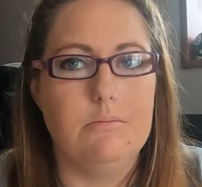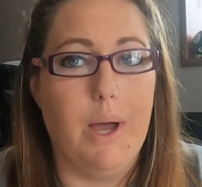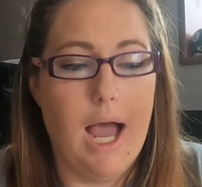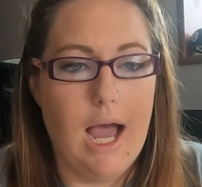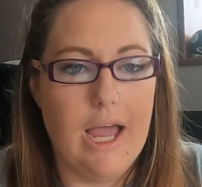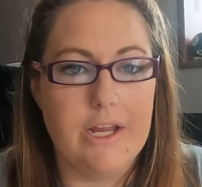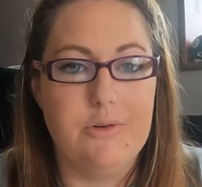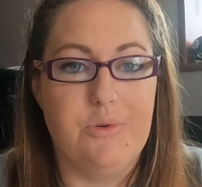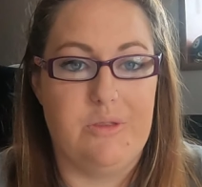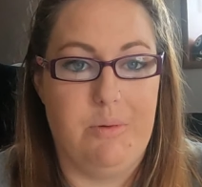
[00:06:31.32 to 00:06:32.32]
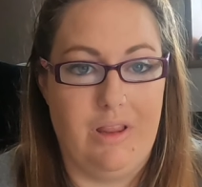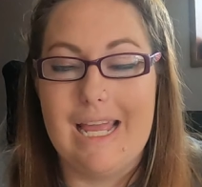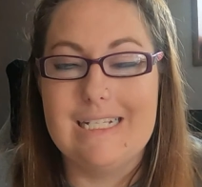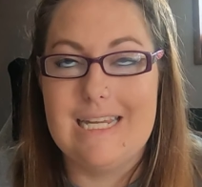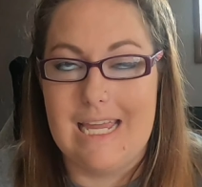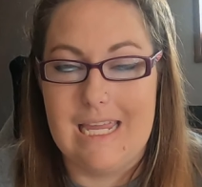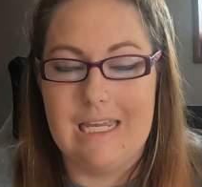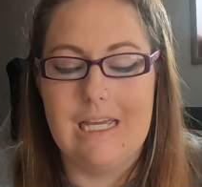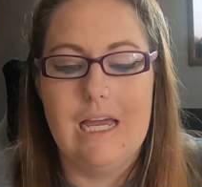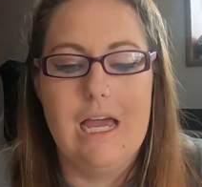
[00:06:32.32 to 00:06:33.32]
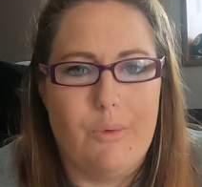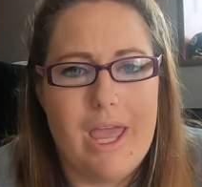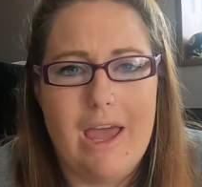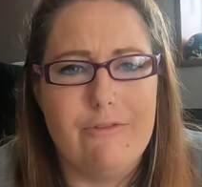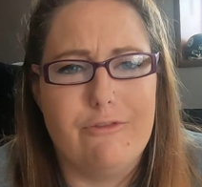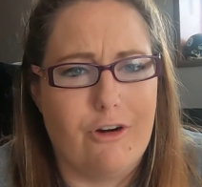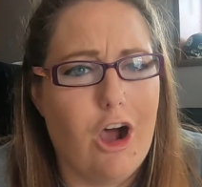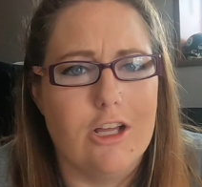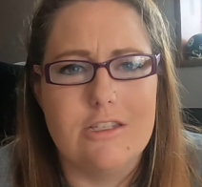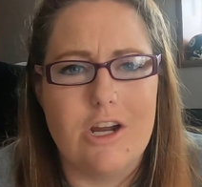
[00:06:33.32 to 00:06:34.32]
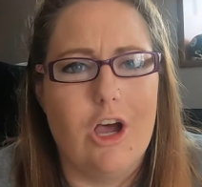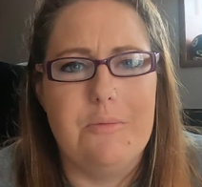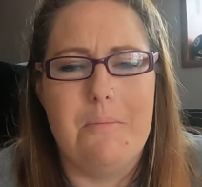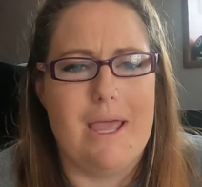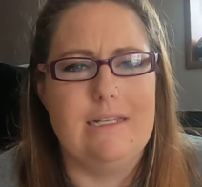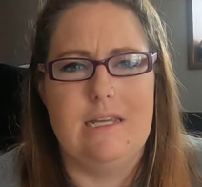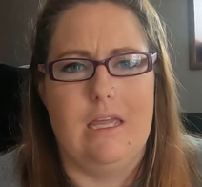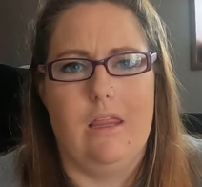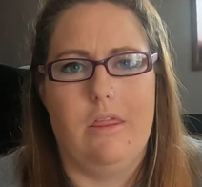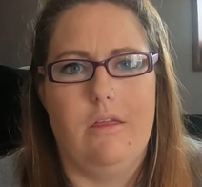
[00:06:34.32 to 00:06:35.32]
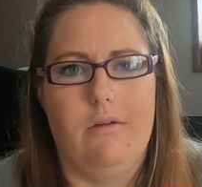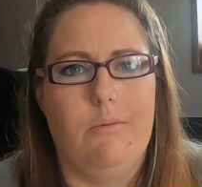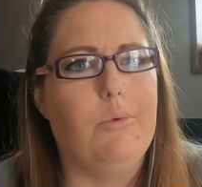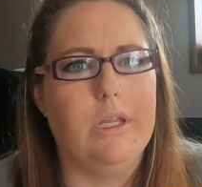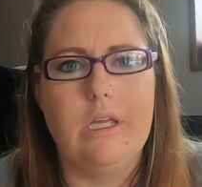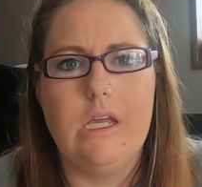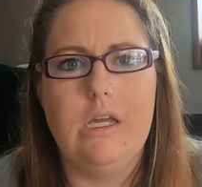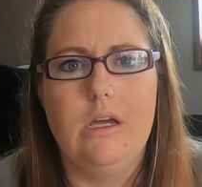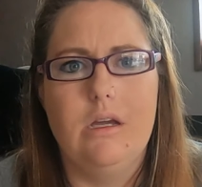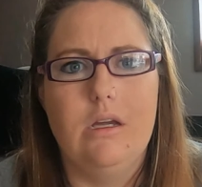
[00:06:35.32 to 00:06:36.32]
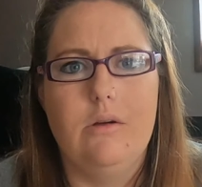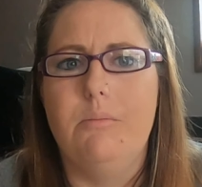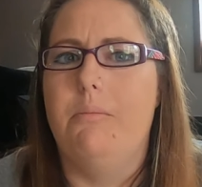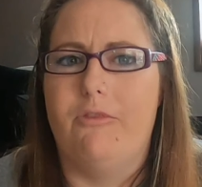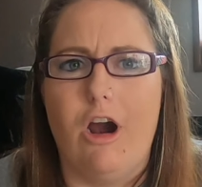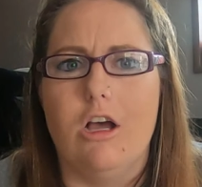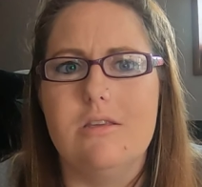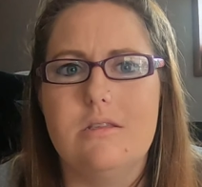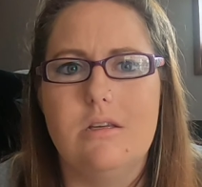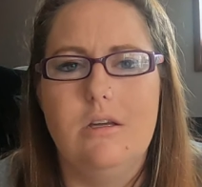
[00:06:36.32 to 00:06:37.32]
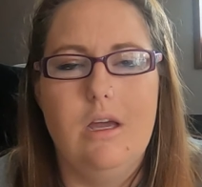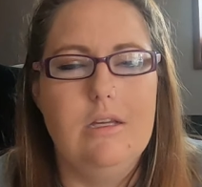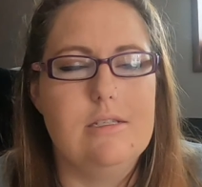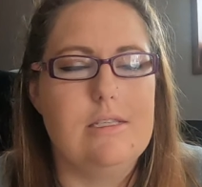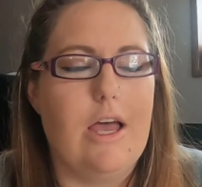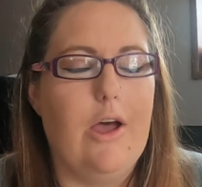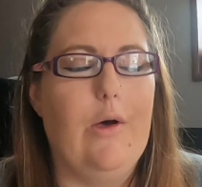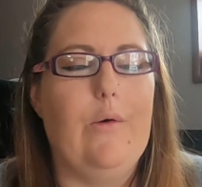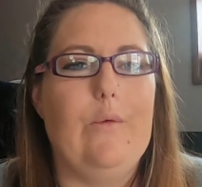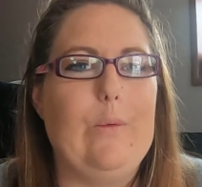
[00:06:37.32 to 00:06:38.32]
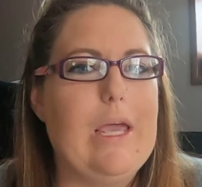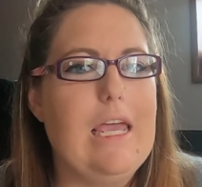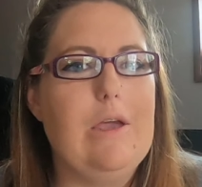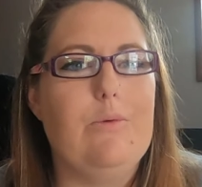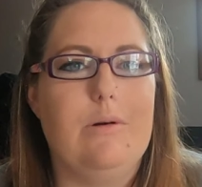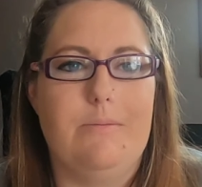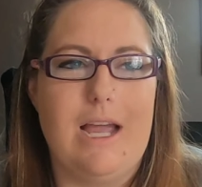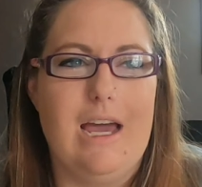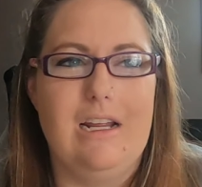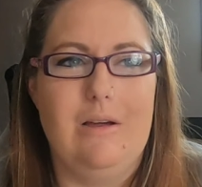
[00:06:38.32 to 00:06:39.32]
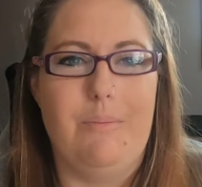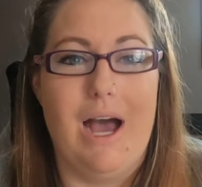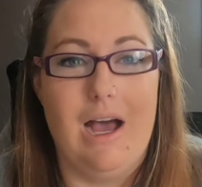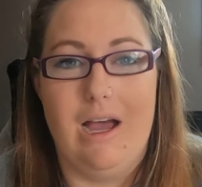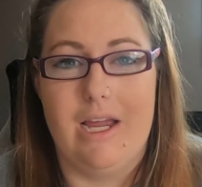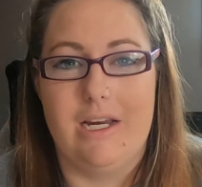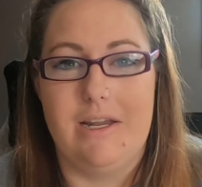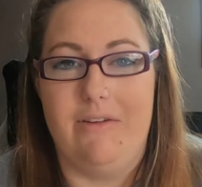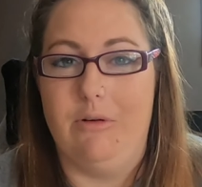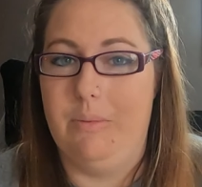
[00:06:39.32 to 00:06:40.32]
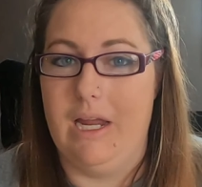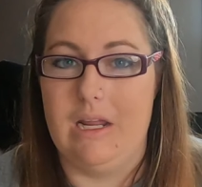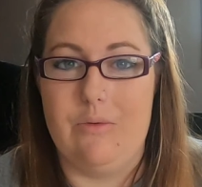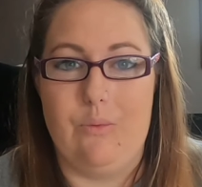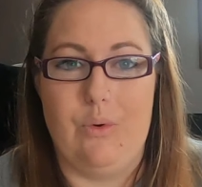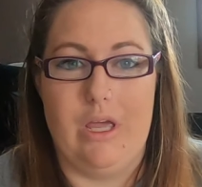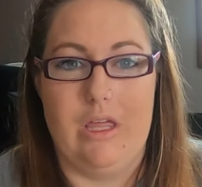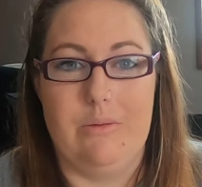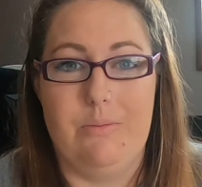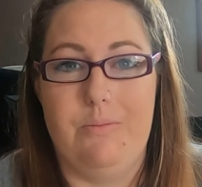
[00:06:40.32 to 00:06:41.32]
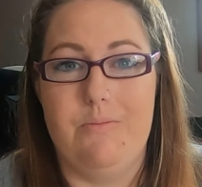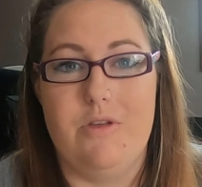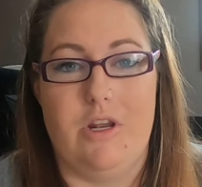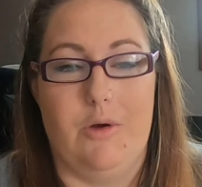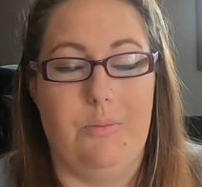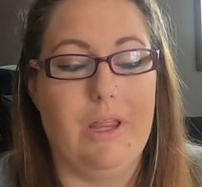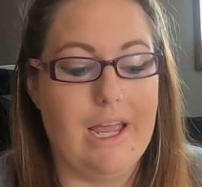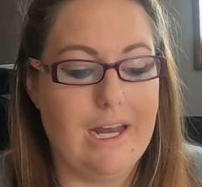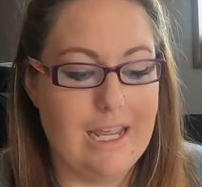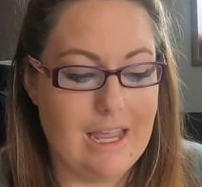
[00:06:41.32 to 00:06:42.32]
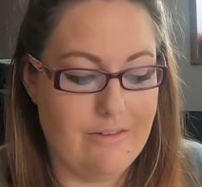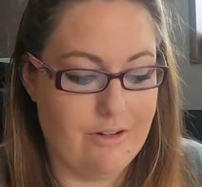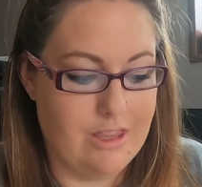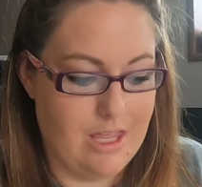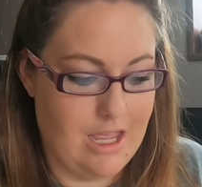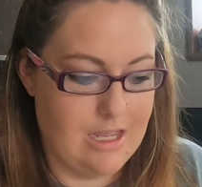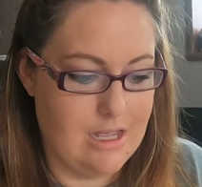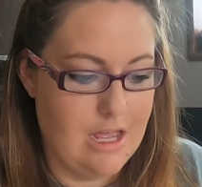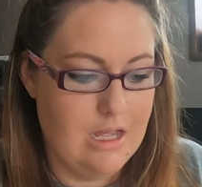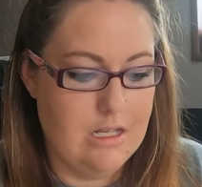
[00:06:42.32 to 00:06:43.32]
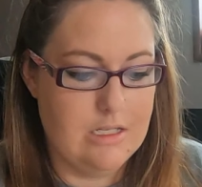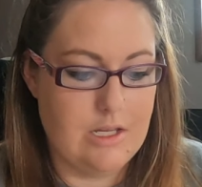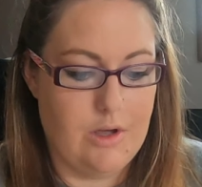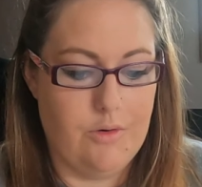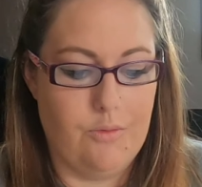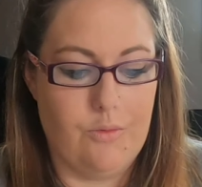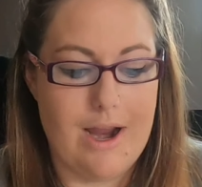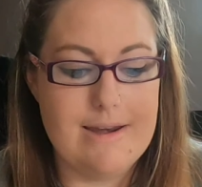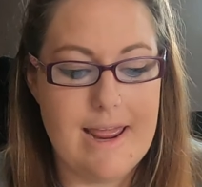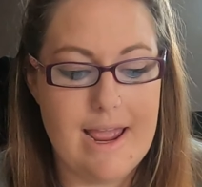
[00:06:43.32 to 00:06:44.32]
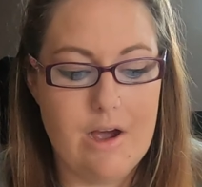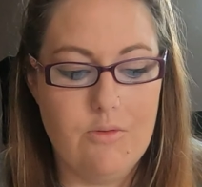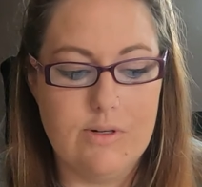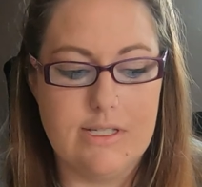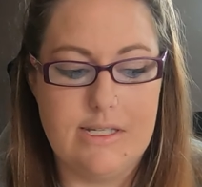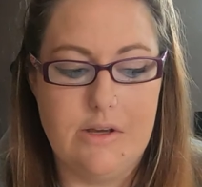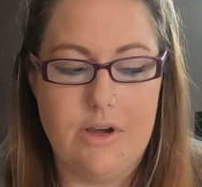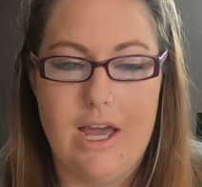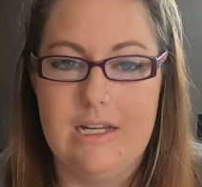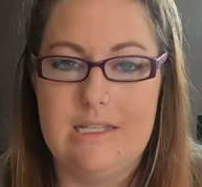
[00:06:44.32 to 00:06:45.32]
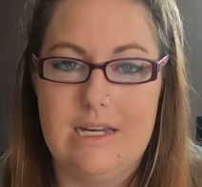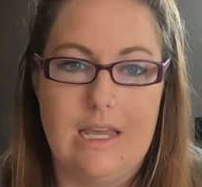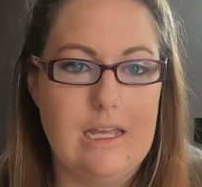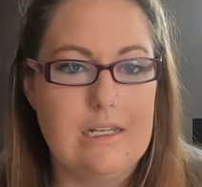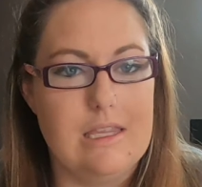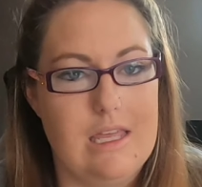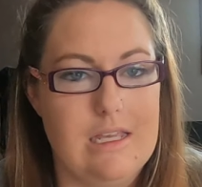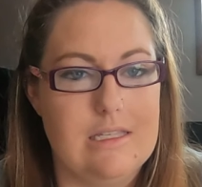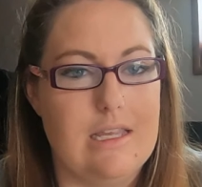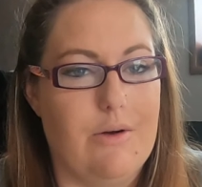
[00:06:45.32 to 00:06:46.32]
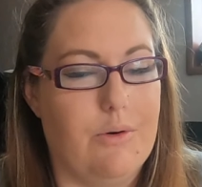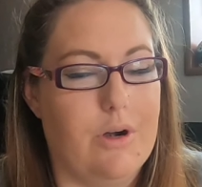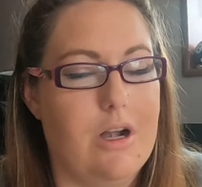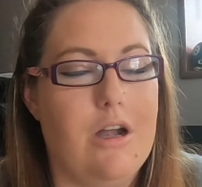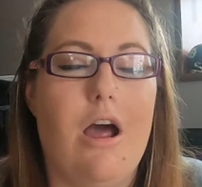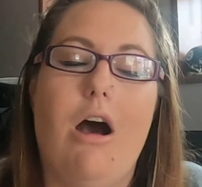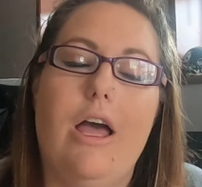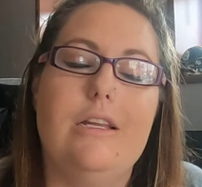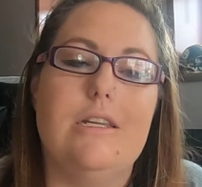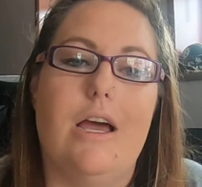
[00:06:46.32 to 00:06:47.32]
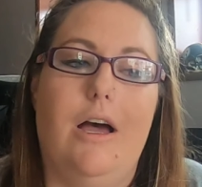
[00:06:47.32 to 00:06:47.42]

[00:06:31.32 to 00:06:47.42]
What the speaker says: behind with planting. We had frost on May 10th. Really? Frost. So we were kind of behind everybody with, you know, planning everything. So right now we're still kind of sticking to things that were not